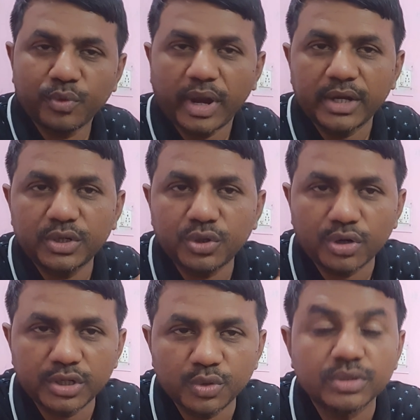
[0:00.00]
I
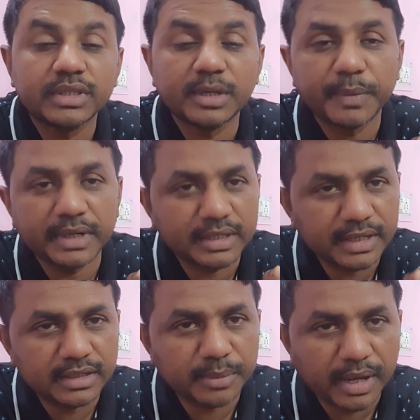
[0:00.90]
taught you three printers
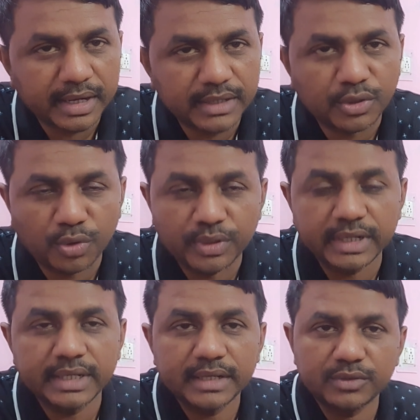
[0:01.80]
in the market
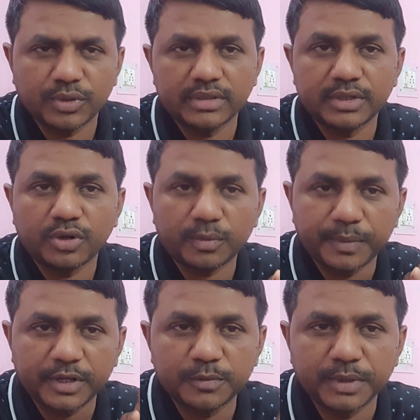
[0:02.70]
nowadays. Is one is the dot
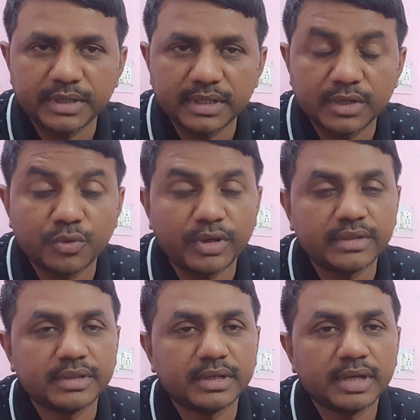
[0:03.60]
matrix printer, one
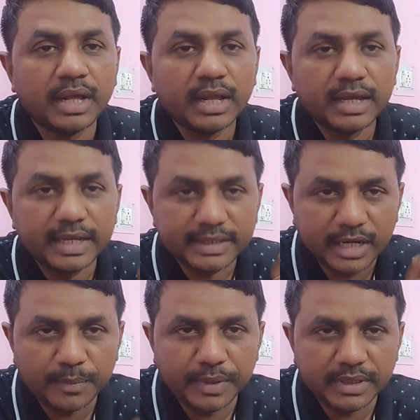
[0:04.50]
is the
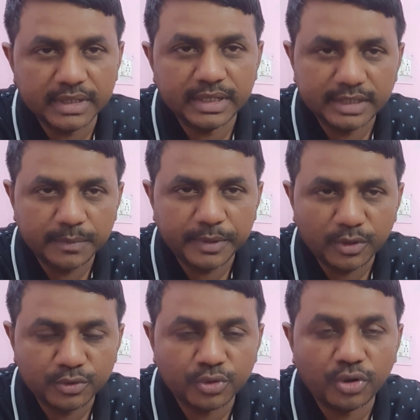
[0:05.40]
inkjet printer. Inkjet printer
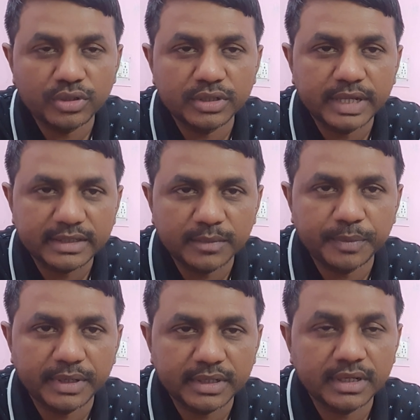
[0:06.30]
also called the textjet
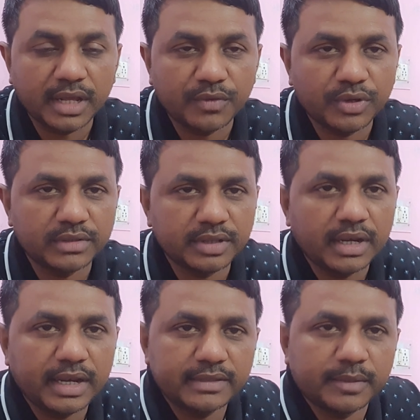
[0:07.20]
printer, and one is a
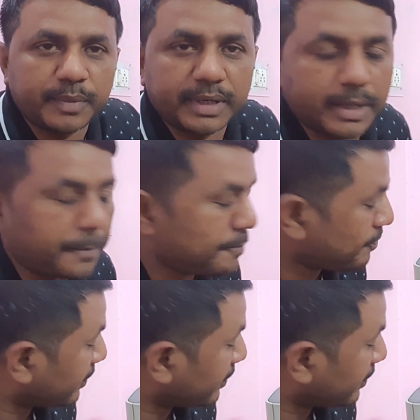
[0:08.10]
laser printer.